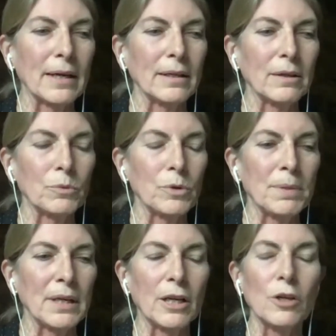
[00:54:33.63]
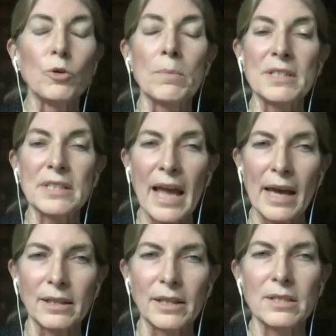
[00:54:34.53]
it would be an enormous
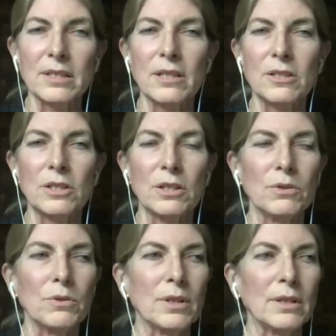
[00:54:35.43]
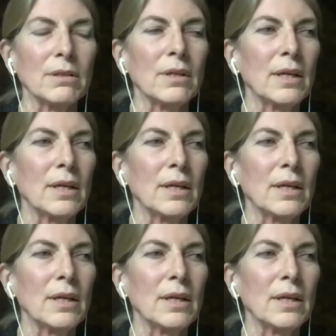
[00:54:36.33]
catalyst to the